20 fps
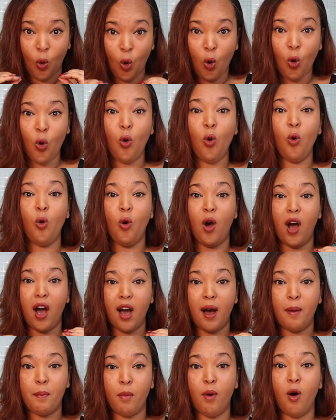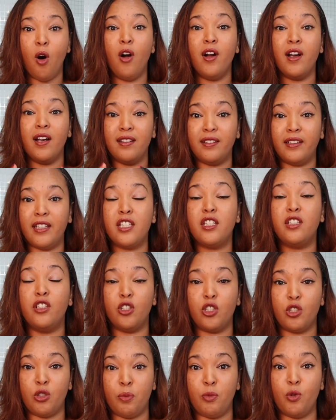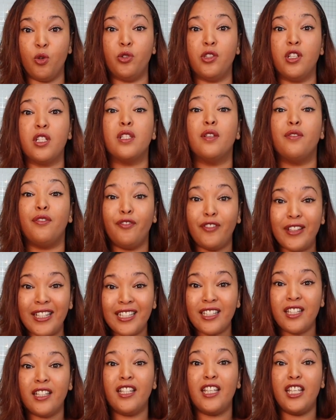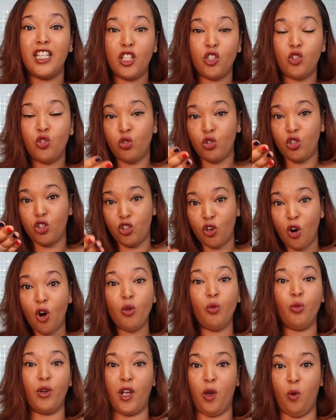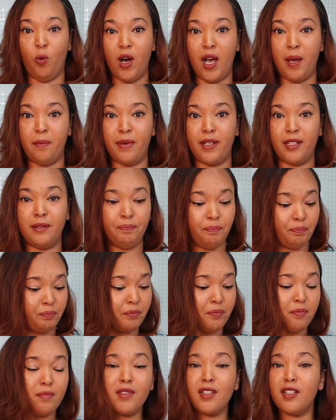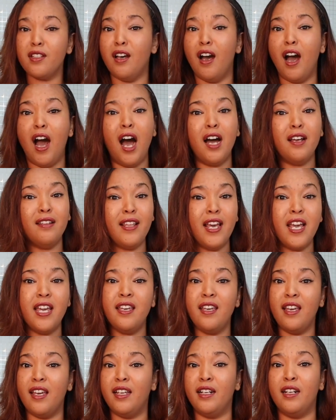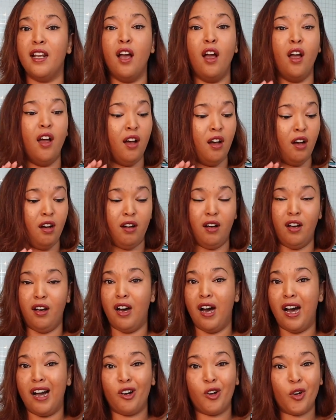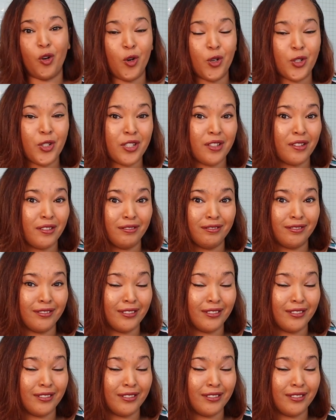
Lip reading: who among these distributors fit into your requirement. Are they in across